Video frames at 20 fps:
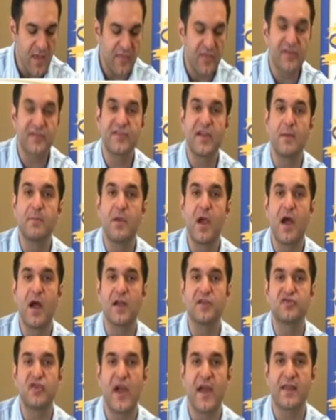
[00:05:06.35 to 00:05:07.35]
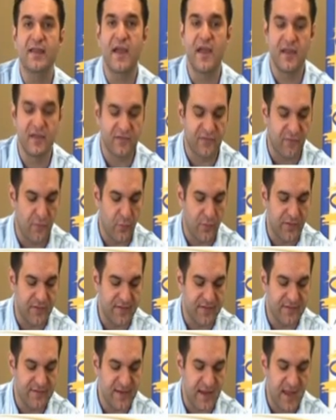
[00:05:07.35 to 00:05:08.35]
The subcontract is for the
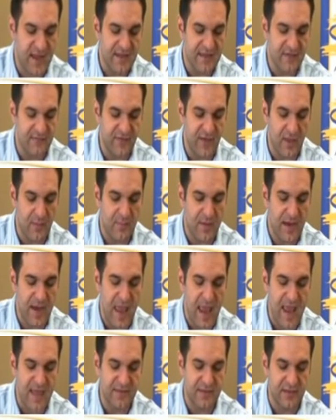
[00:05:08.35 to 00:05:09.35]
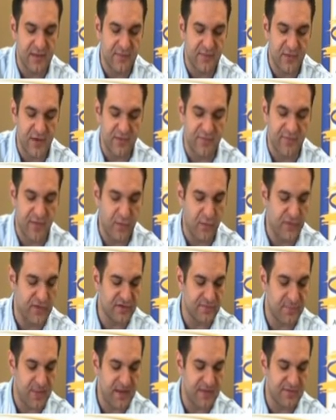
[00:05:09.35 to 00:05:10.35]
design, development, and delivery of
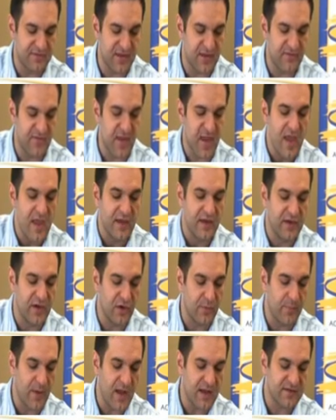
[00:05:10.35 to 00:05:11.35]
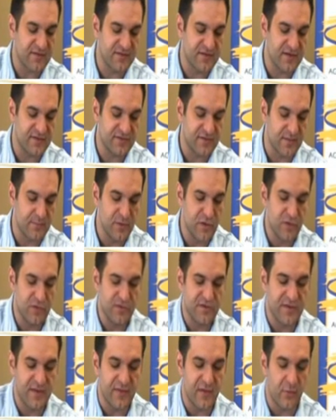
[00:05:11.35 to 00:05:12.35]
various SpaceDev gearbox system
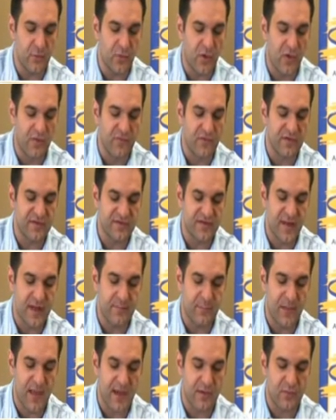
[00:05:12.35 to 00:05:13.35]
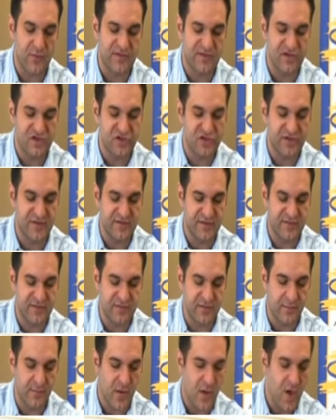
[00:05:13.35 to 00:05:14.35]
used in the rover sample acquisition
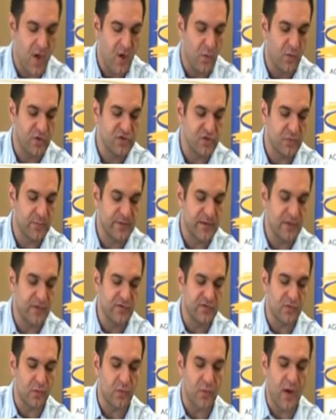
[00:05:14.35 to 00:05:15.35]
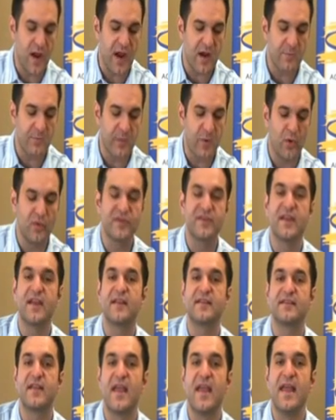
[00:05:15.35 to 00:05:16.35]
system, which will be used to acquire,
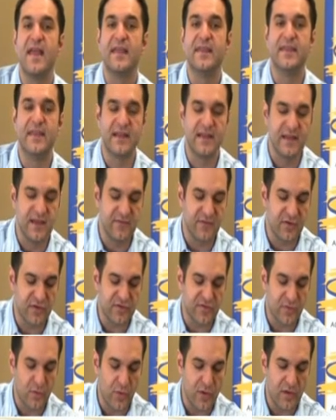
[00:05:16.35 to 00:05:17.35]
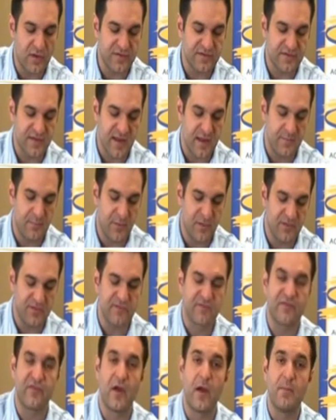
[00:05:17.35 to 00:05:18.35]
process, deliver soil samples
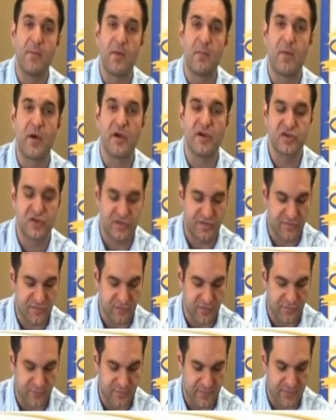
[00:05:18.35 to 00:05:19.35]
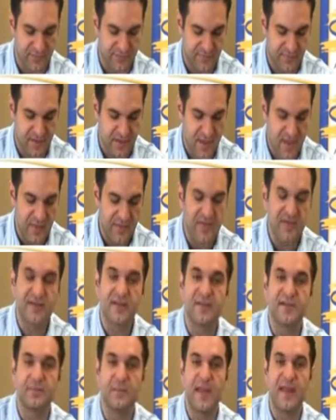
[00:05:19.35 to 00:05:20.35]
from the Martian surface. This
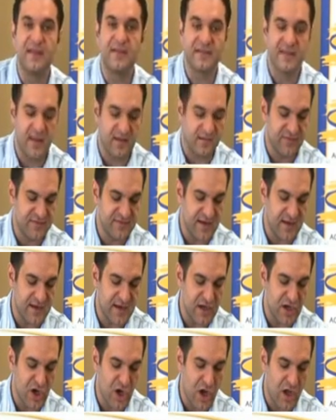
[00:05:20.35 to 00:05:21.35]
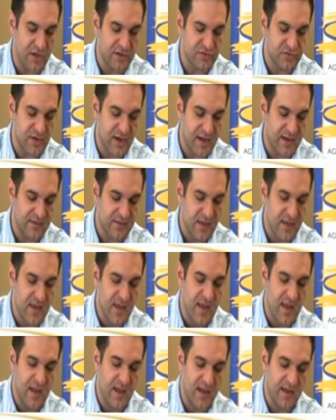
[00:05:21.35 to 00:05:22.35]
is SpaceDev's second contract
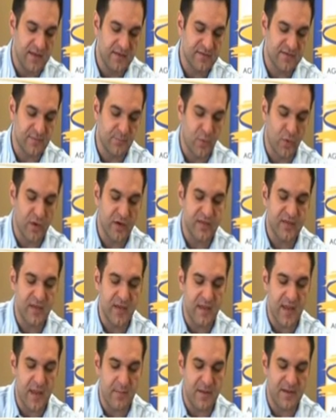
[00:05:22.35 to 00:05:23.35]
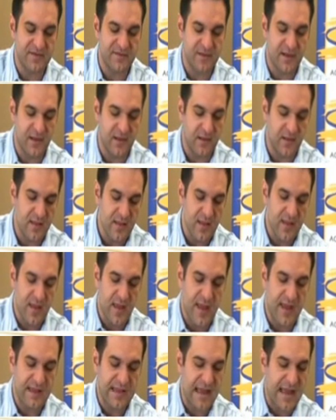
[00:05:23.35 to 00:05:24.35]
in supporting the MSL,
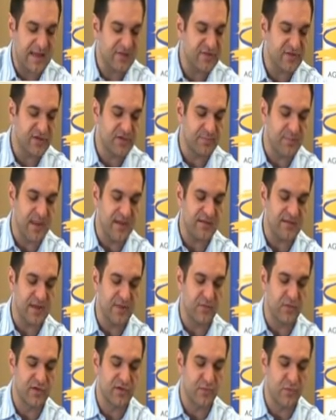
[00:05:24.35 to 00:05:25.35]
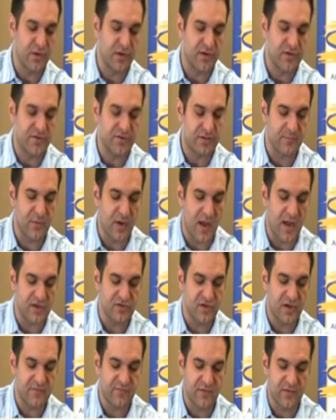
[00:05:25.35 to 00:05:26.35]
and last year SpaceDev was awarded a
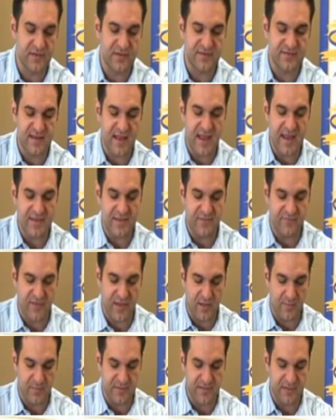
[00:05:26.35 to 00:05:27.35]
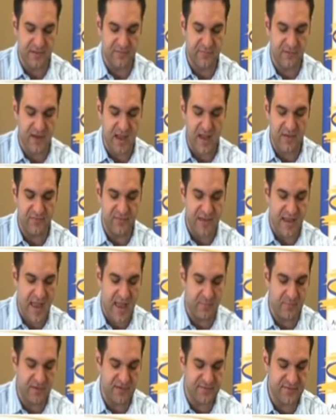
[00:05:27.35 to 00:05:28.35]
subcontract for the design, development, delivery of the
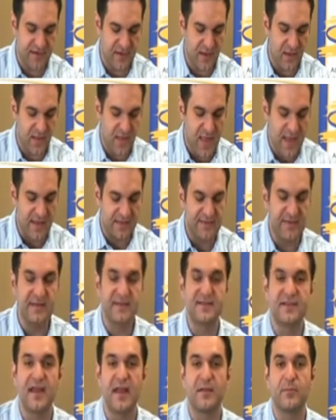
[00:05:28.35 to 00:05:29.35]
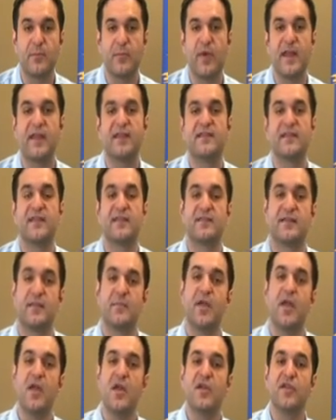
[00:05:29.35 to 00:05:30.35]
MSL descent brake
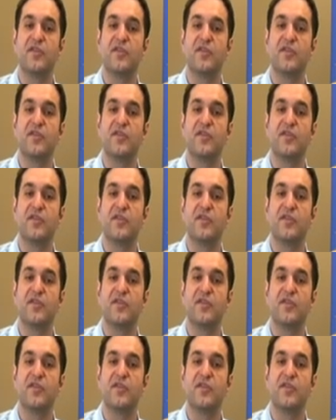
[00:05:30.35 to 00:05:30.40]
system.